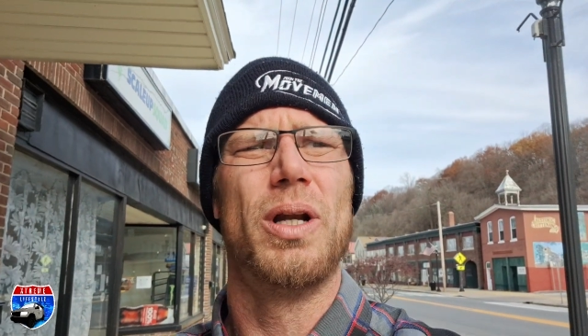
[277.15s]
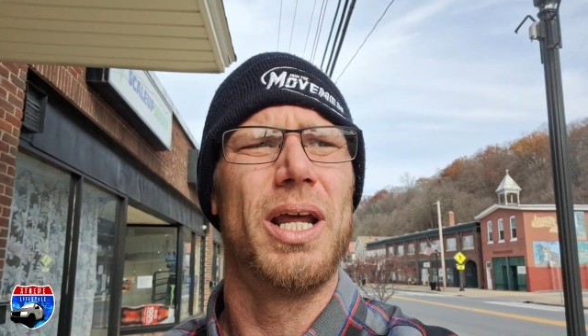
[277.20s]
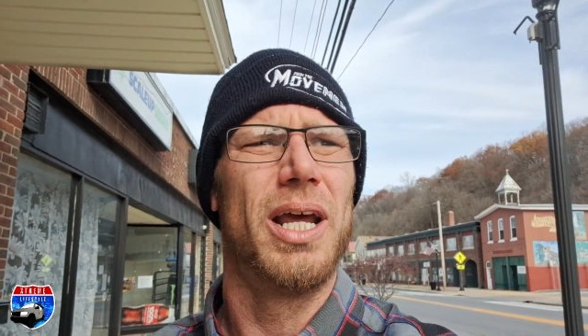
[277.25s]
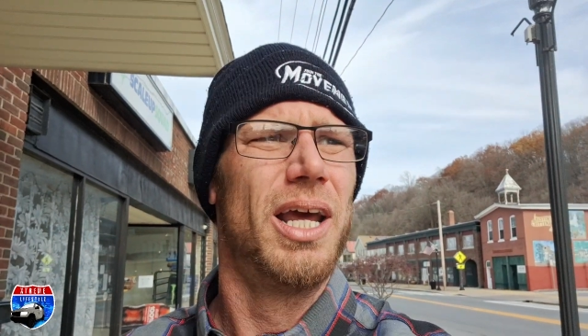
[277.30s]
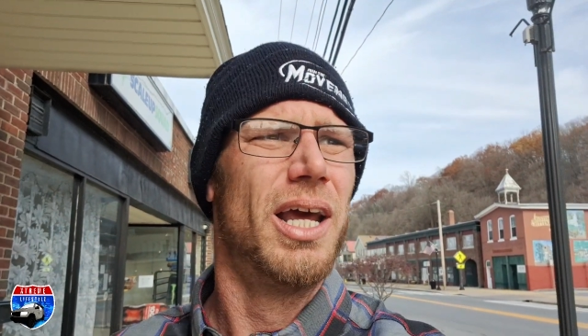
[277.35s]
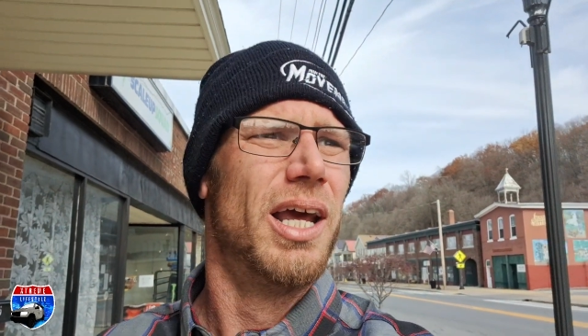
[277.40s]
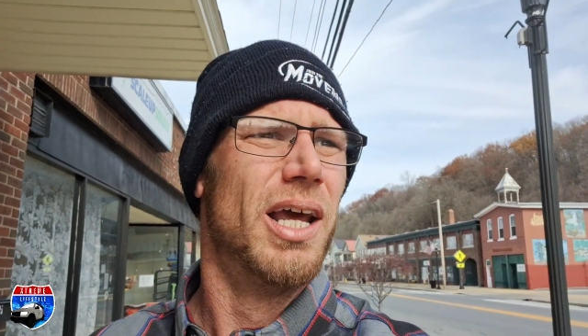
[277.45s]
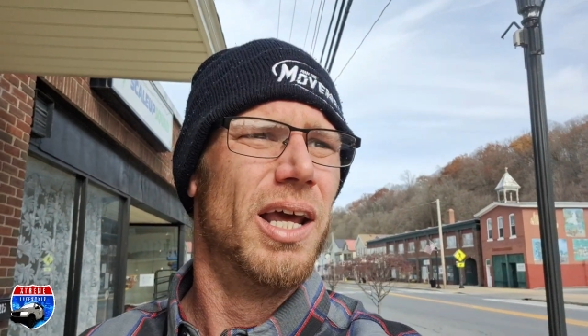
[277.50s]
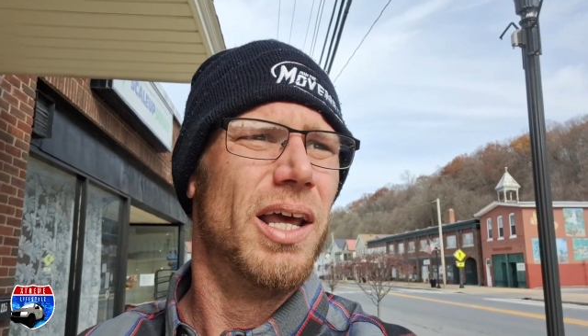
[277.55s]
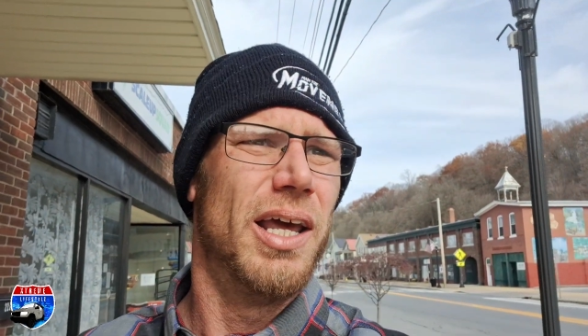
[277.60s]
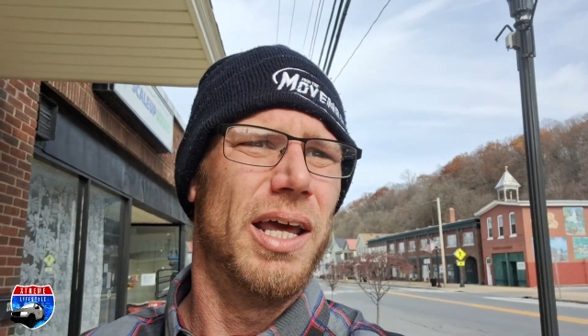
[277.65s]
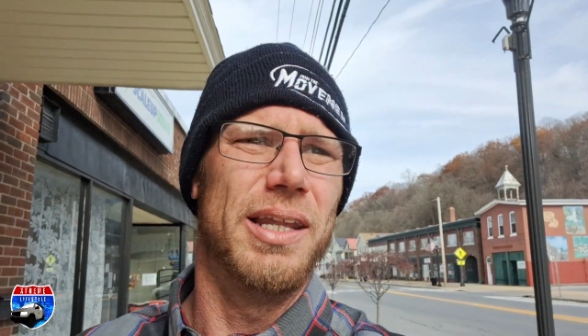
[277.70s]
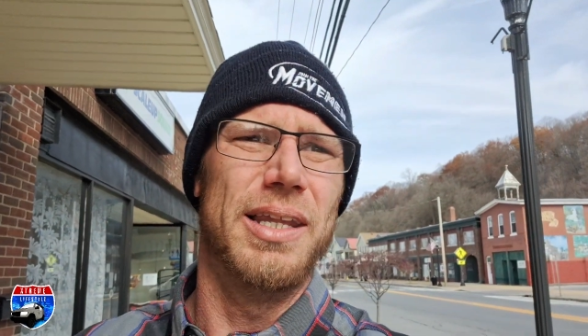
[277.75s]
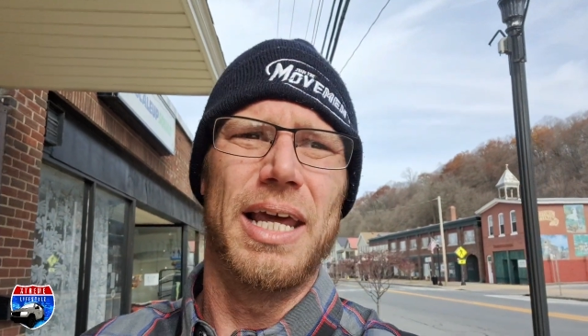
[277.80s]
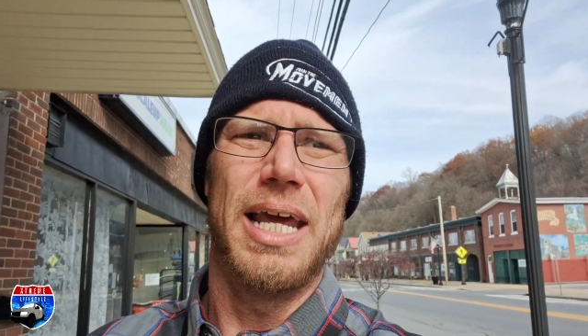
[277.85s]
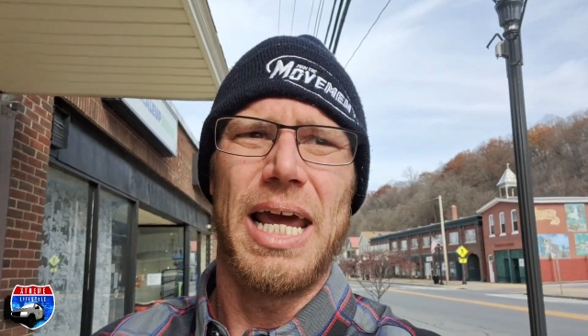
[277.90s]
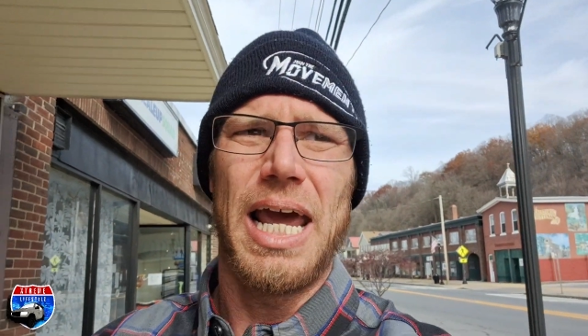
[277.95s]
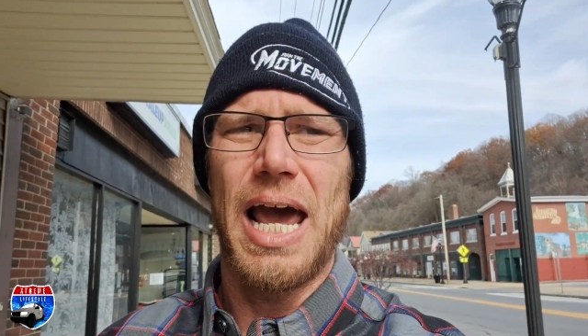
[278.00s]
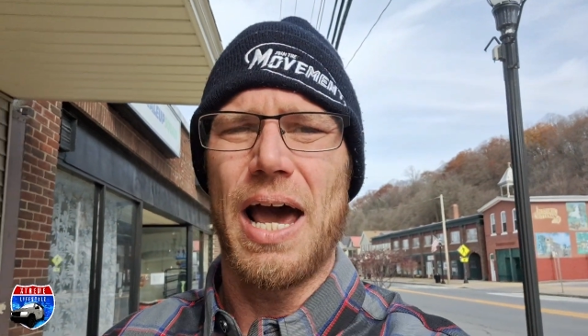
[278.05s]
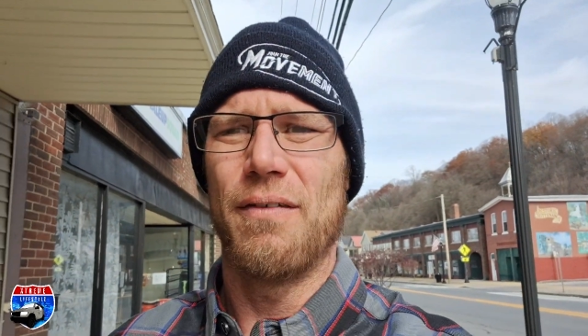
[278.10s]
and
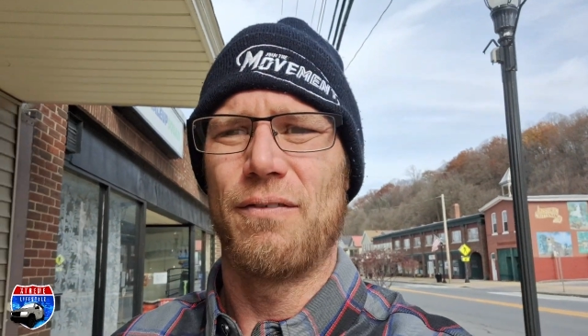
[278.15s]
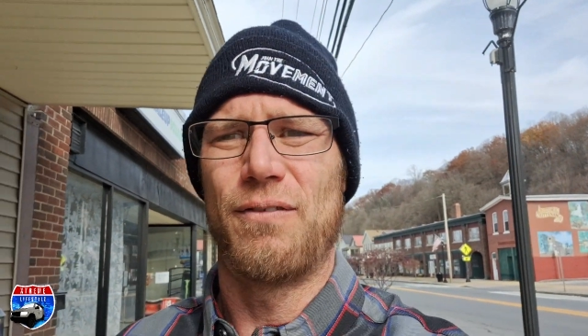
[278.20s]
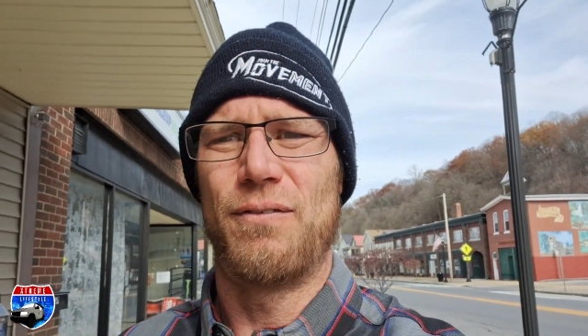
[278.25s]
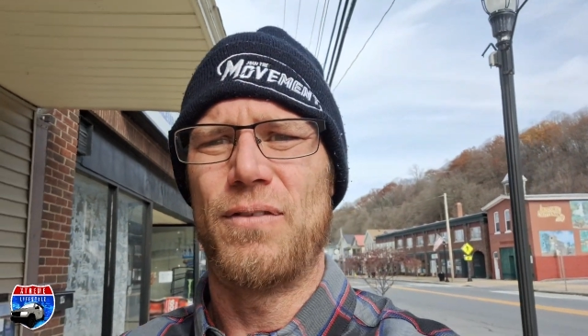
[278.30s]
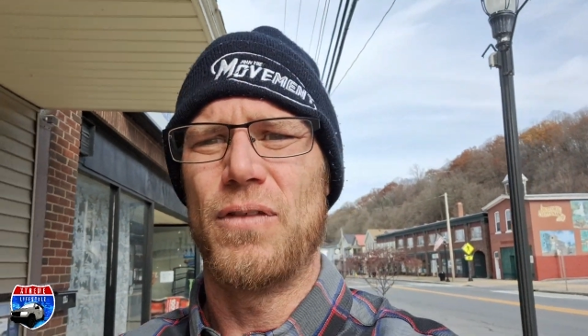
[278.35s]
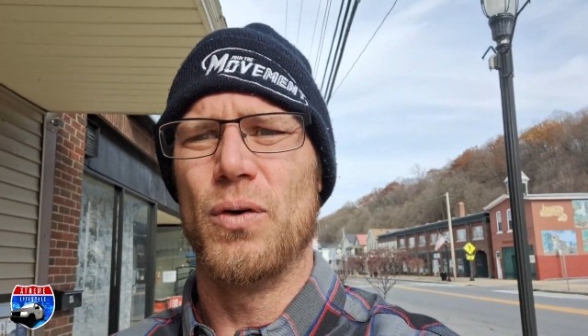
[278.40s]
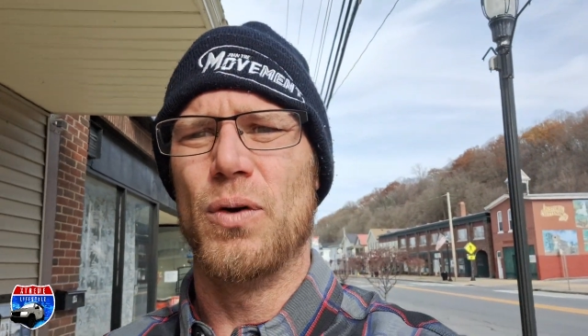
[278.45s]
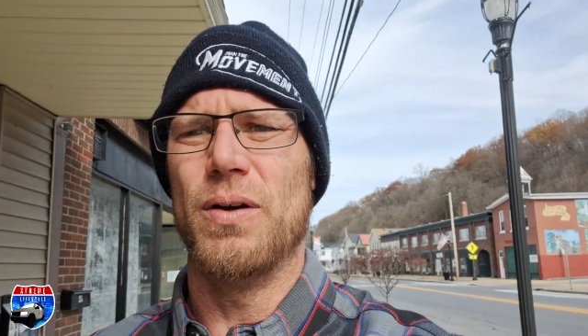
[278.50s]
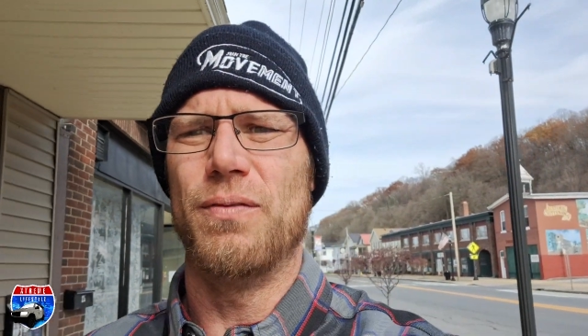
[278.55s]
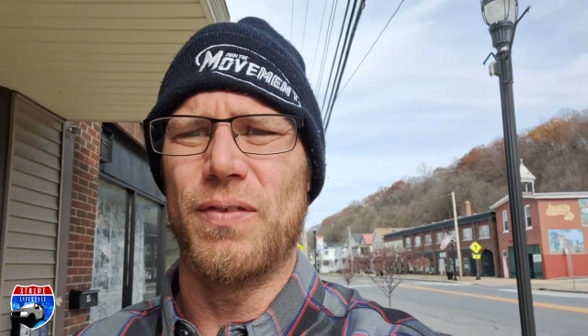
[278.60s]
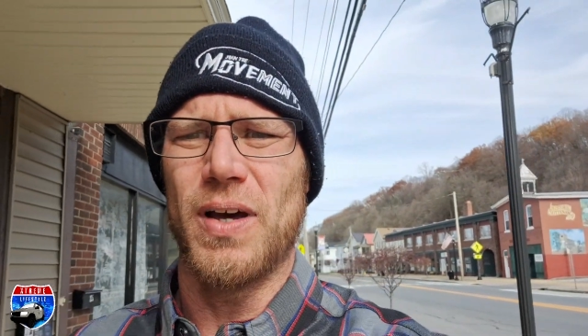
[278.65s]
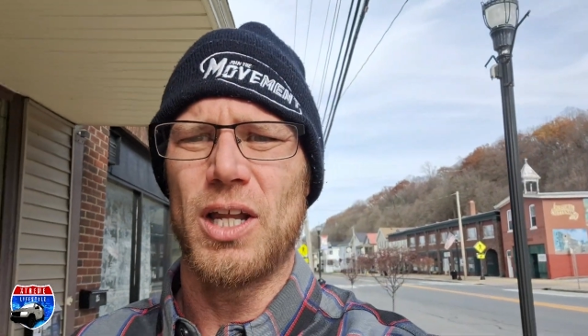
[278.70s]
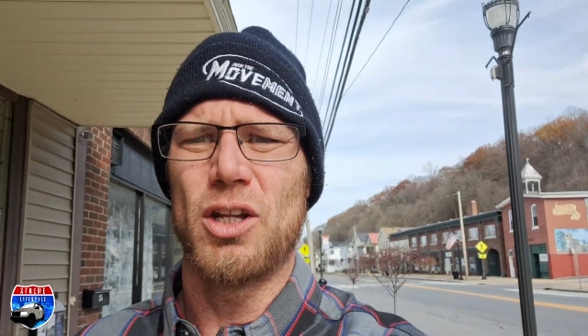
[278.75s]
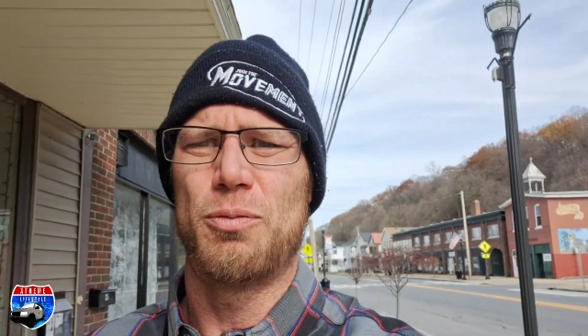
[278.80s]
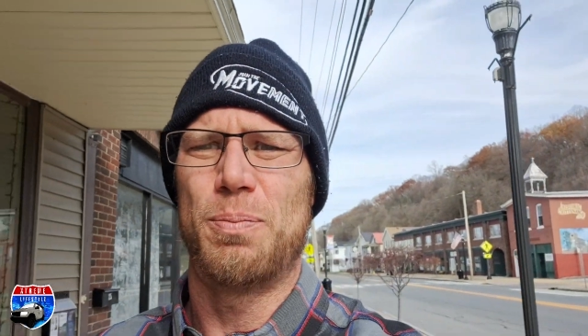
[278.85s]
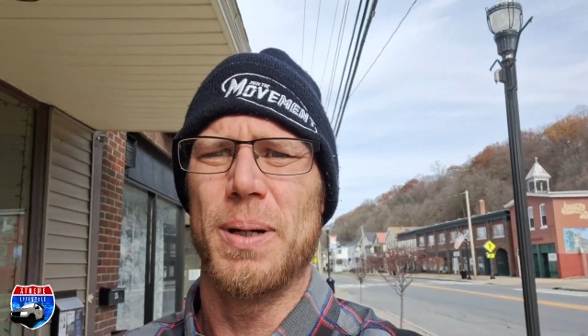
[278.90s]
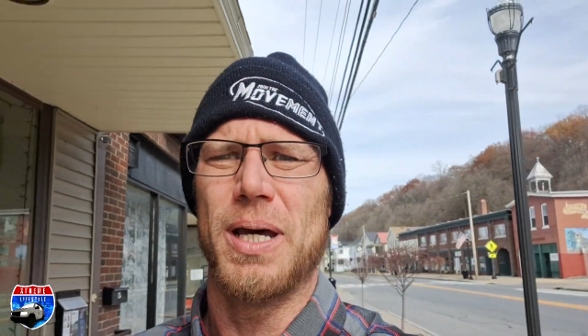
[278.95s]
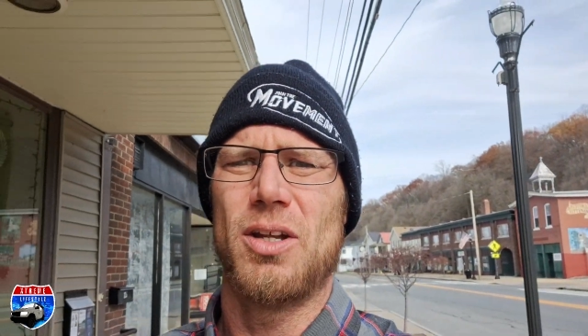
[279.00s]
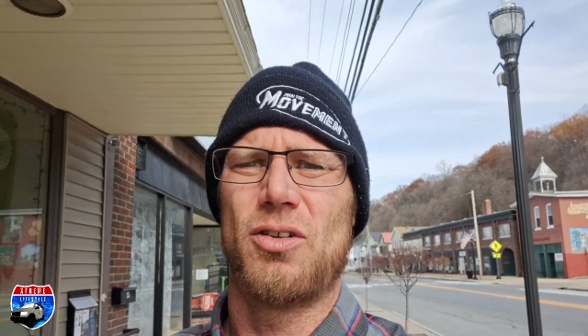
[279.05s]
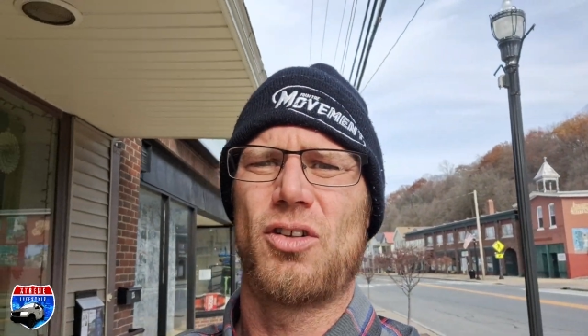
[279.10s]
they have a few events
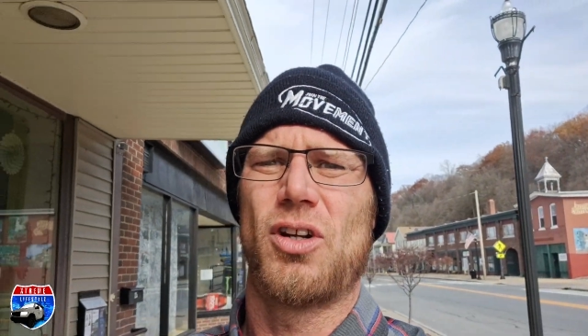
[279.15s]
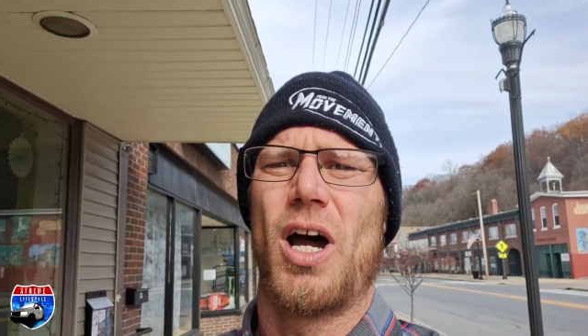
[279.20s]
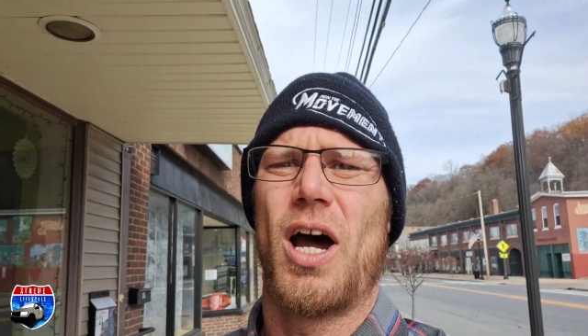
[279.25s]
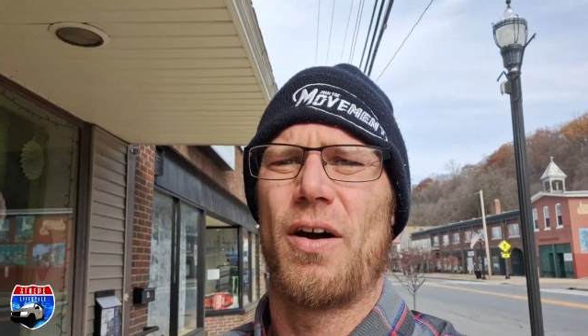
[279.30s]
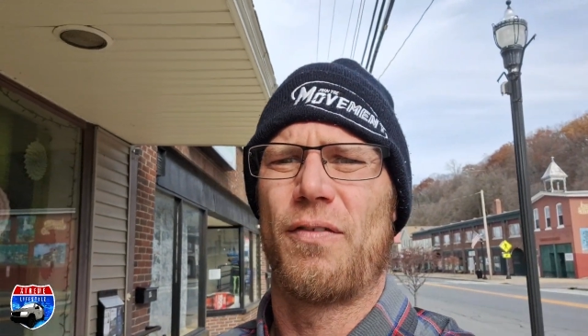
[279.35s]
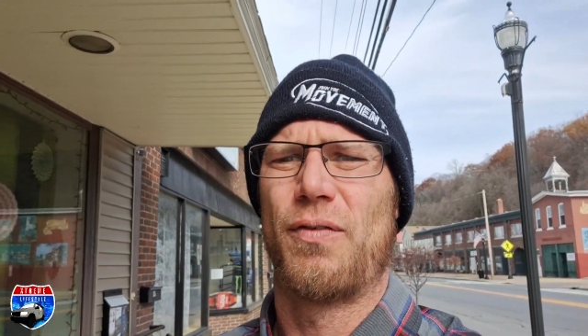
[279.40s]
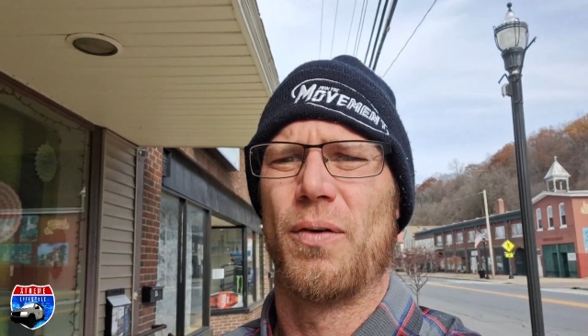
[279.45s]
based off